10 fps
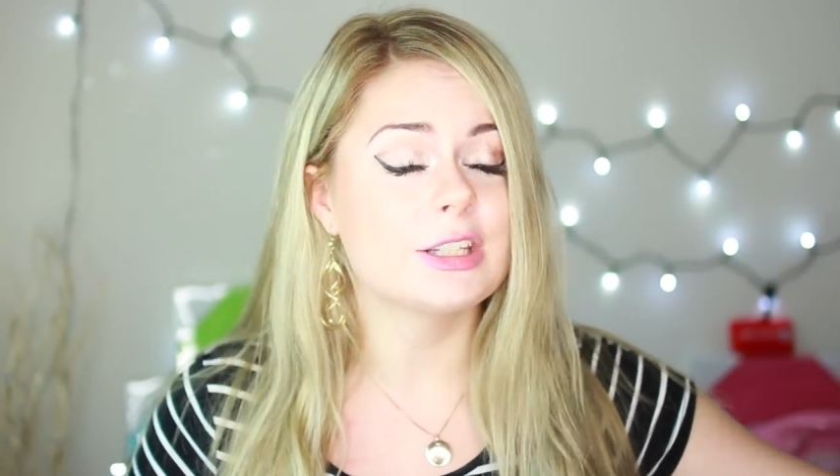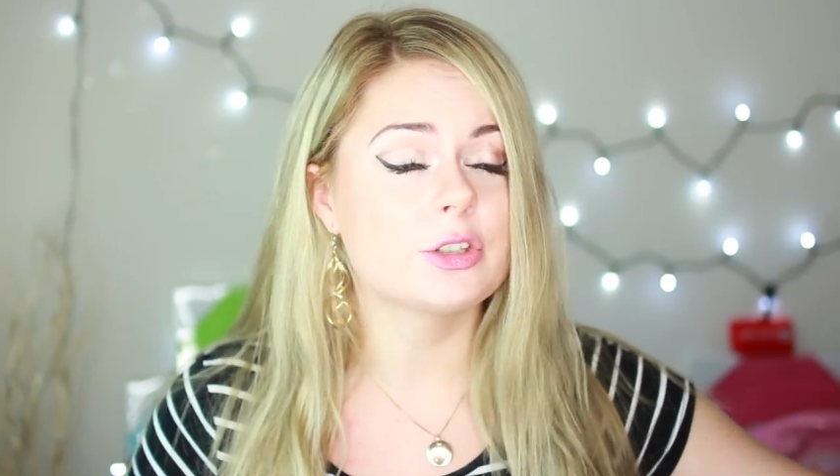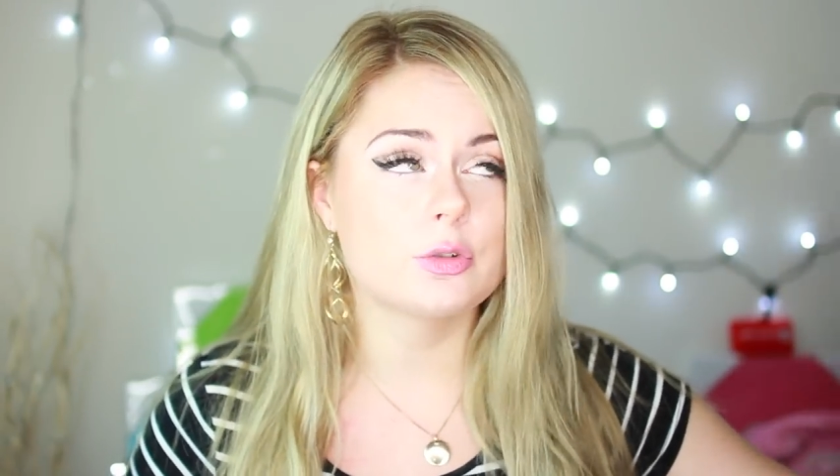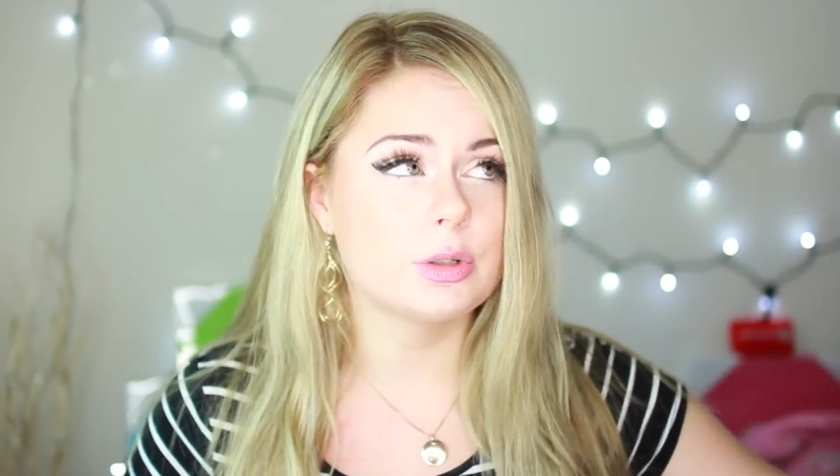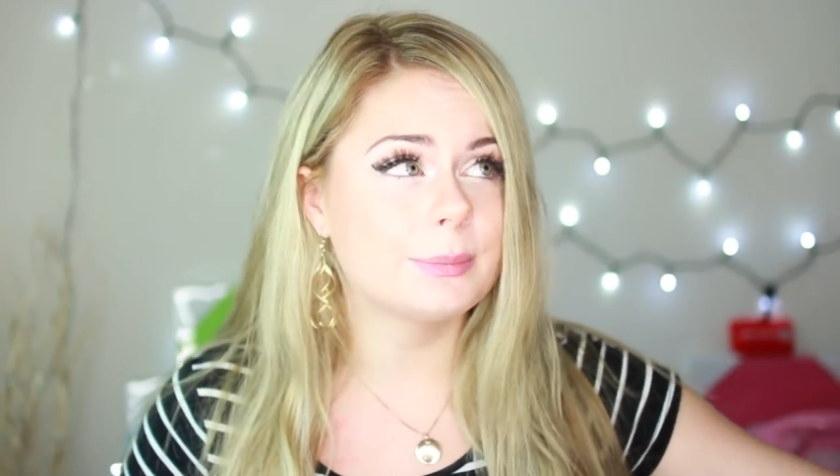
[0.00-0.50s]

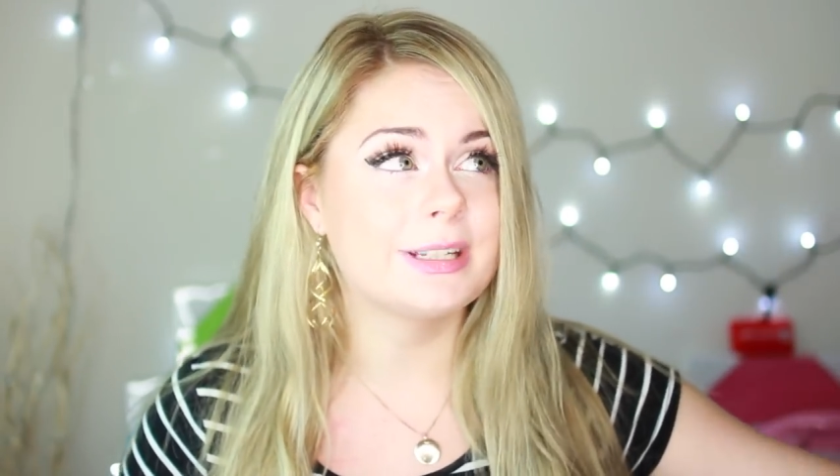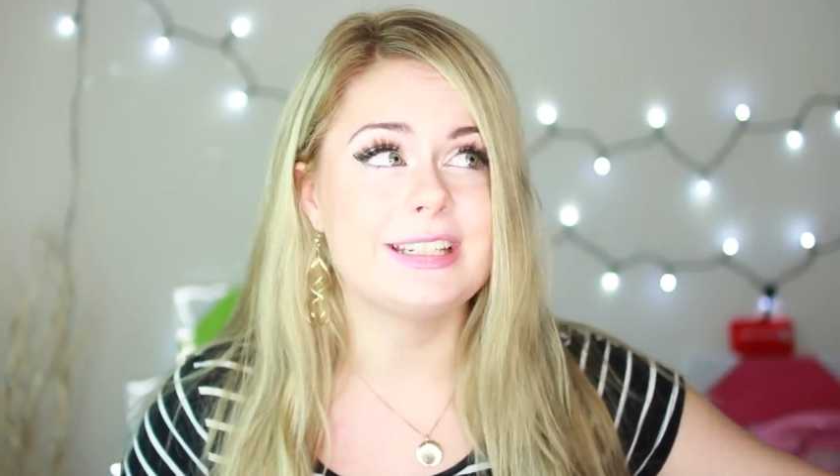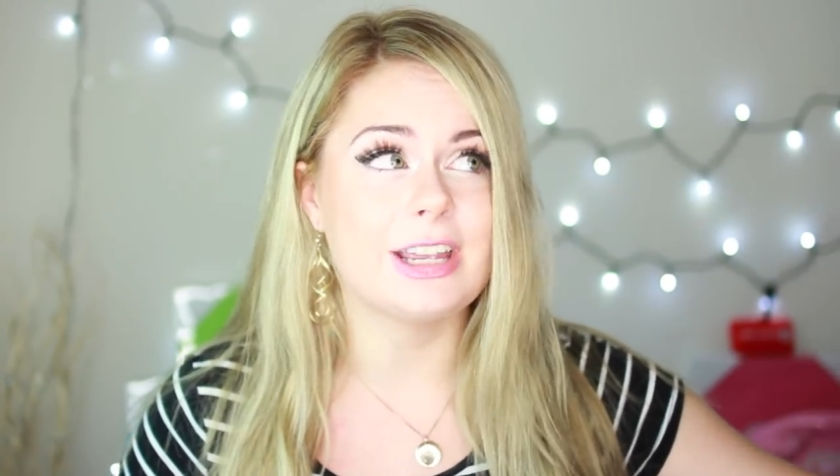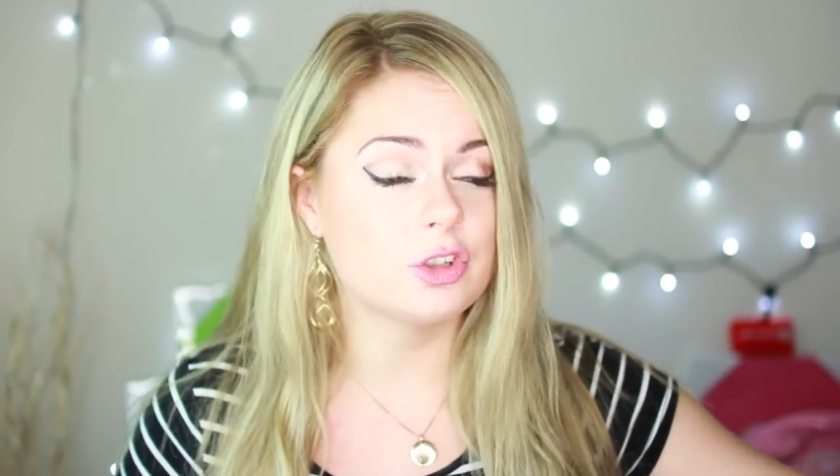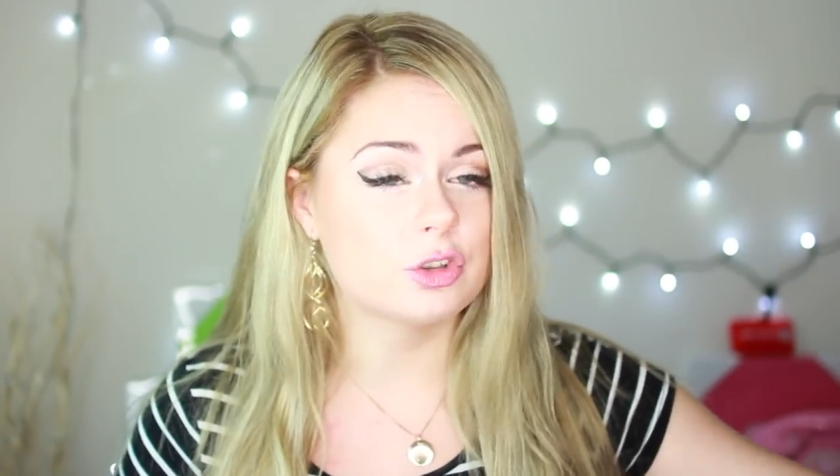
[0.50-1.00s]
extremely
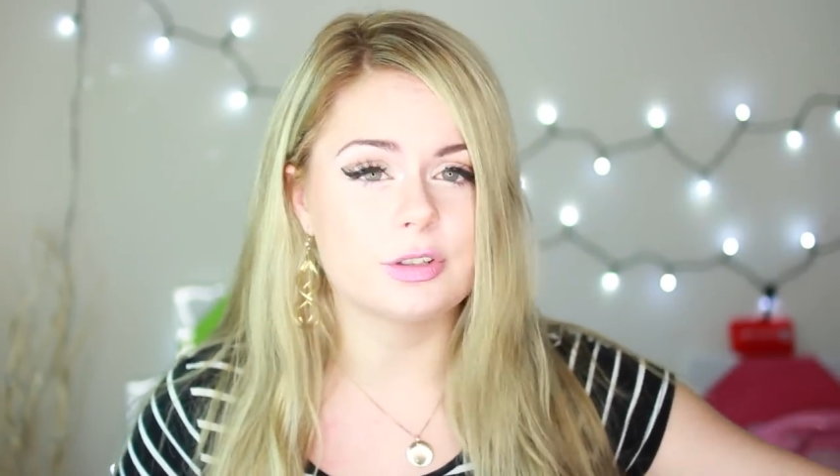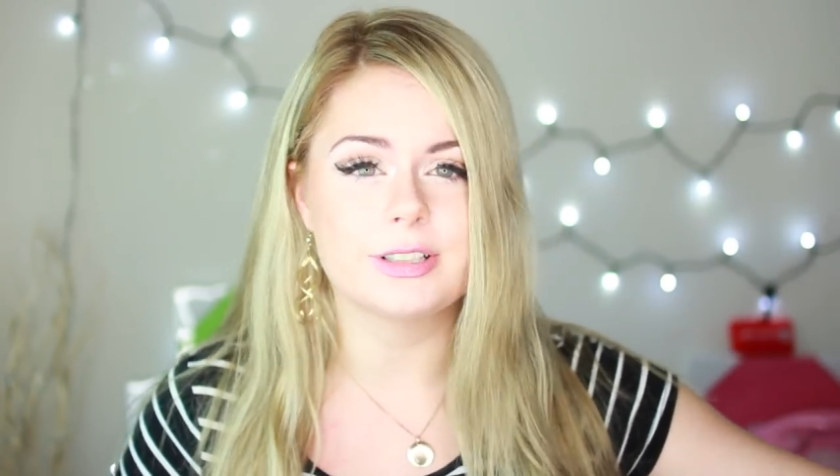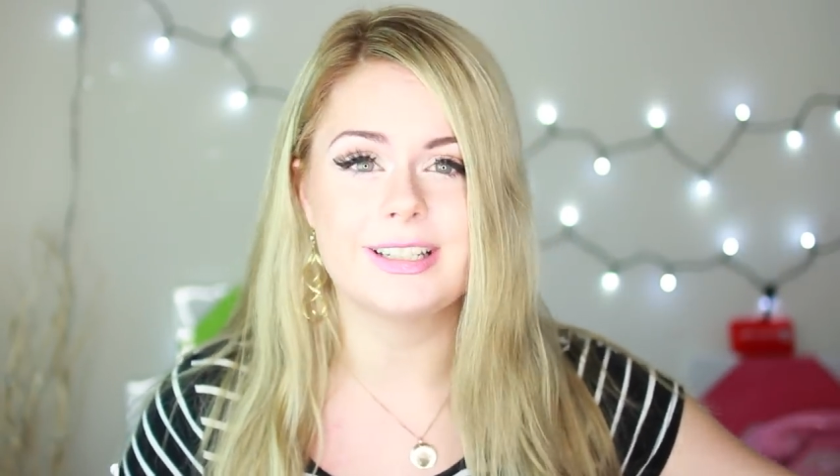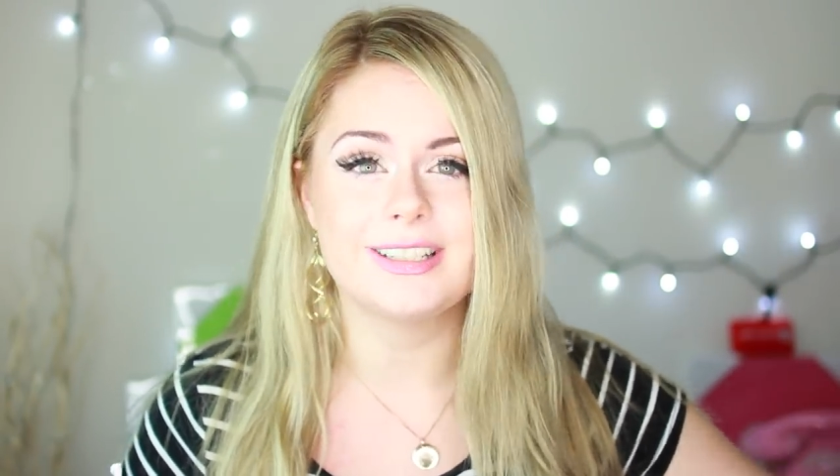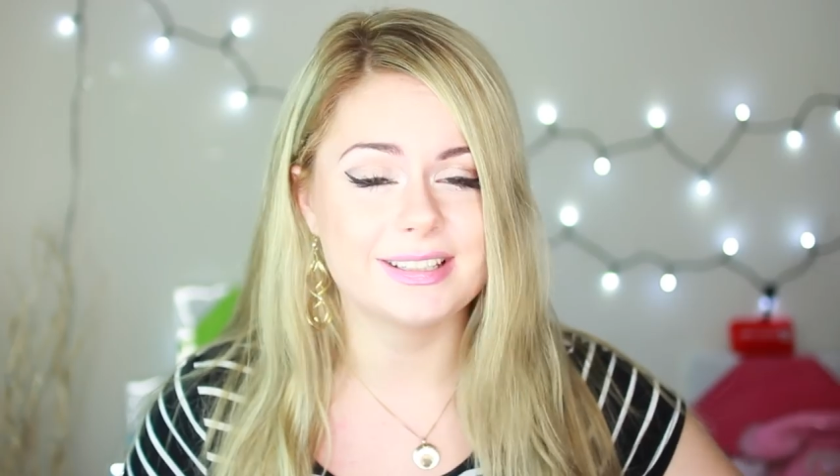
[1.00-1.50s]

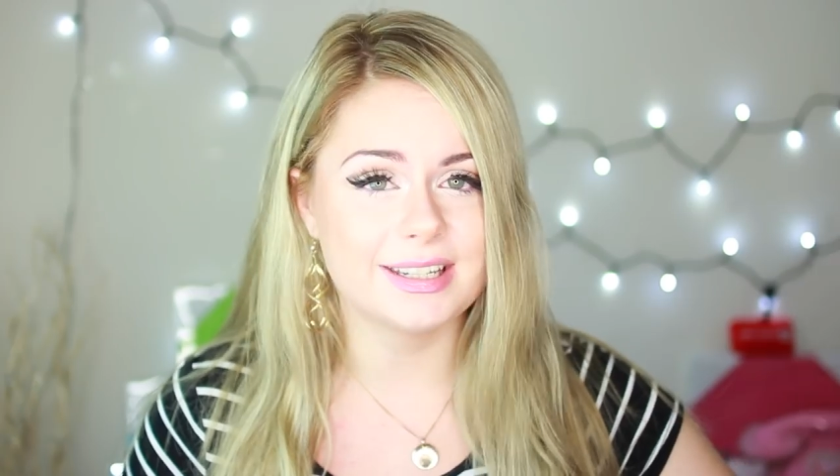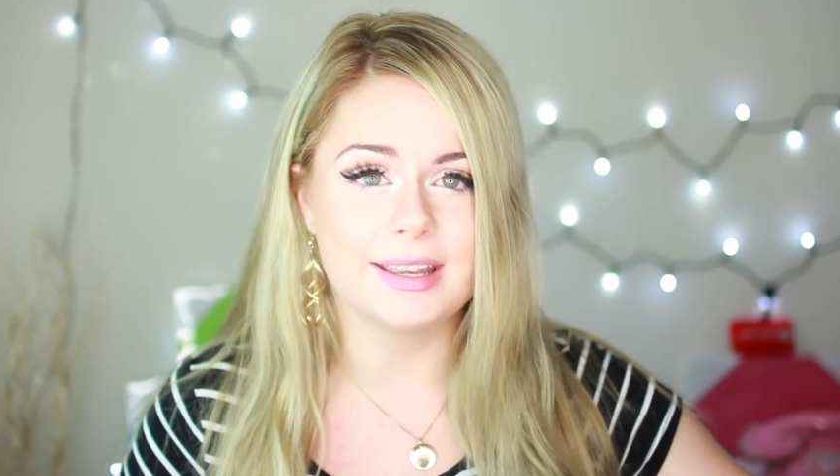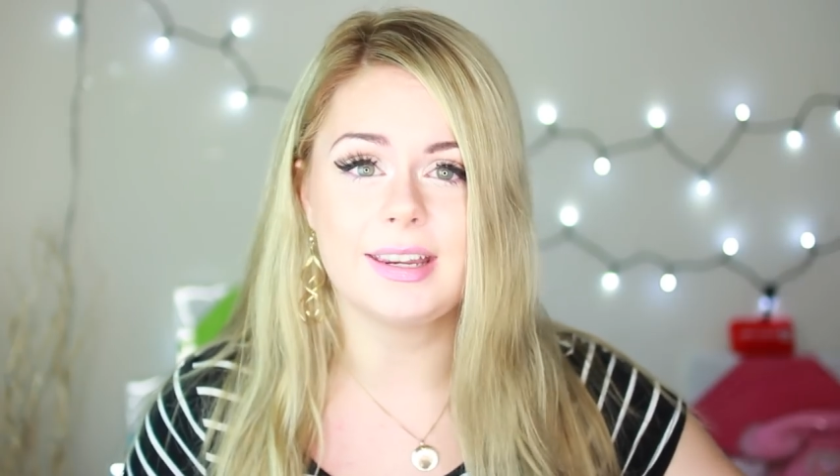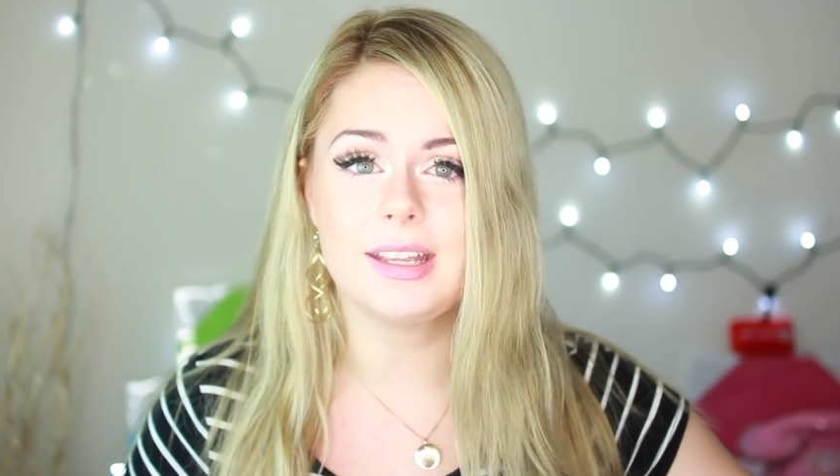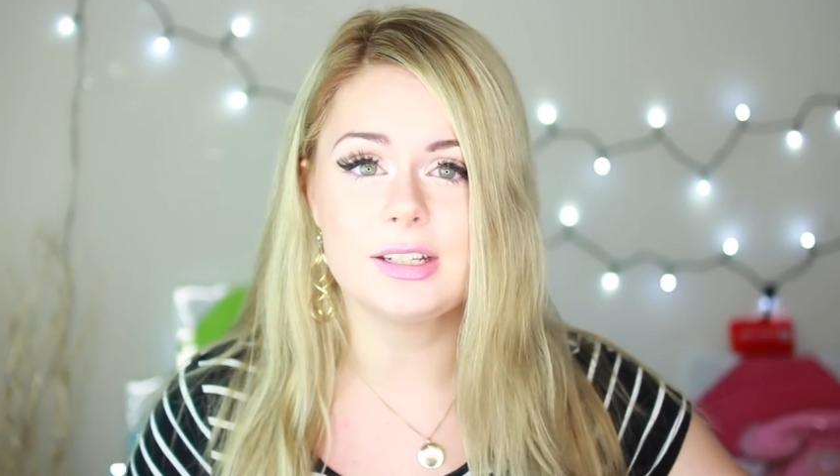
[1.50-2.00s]
dangerously
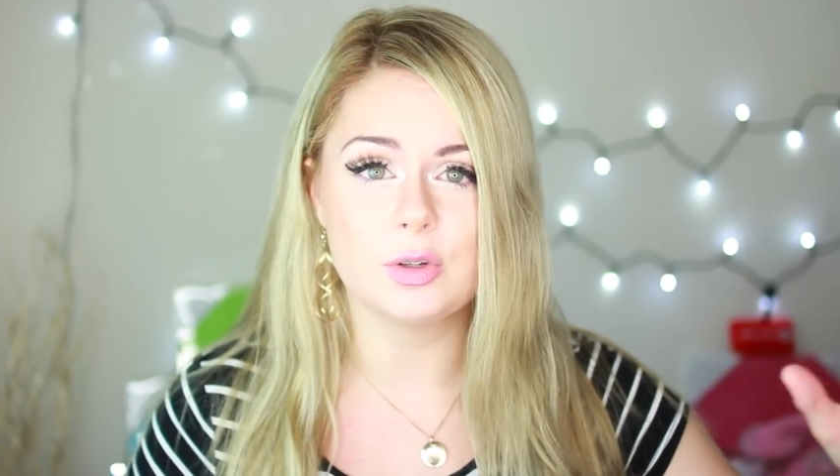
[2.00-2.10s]
skinny